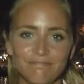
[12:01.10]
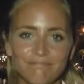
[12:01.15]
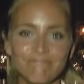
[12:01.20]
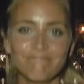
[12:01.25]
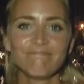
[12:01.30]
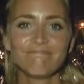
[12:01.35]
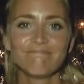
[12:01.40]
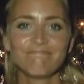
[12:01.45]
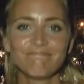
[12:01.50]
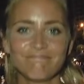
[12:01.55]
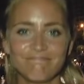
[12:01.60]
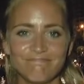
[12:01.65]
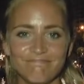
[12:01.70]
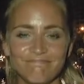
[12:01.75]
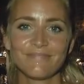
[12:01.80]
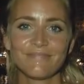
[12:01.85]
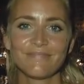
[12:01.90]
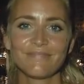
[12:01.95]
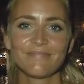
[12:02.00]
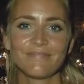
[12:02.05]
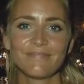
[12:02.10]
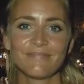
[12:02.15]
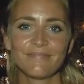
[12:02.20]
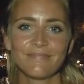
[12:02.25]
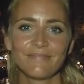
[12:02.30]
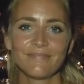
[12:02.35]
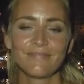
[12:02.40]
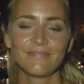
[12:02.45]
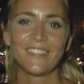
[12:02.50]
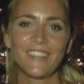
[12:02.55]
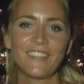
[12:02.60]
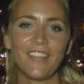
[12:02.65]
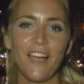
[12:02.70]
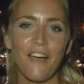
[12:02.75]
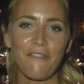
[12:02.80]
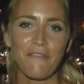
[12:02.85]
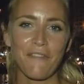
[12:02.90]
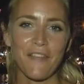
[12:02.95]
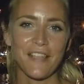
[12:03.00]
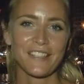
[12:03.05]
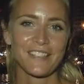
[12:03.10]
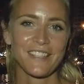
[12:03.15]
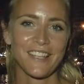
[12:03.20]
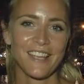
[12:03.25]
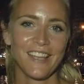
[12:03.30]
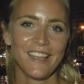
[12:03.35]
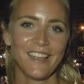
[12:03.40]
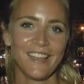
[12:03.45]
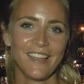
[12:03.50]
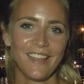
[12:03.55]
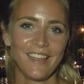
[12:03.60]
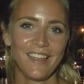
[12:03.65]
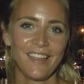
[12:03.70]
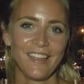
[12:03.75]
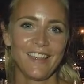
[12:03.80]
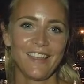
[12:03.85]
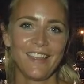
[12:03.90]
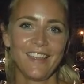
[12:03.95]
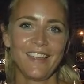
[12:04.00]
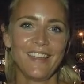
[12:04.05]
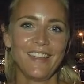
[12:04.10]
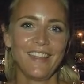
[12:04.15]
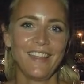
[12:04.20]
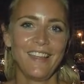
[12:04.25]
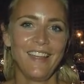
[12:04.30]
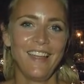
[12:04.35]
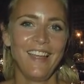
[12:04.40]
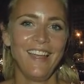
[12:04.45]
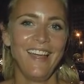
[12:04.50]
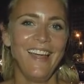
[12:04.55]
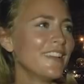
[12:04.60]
And you picked the heaviest leg workout.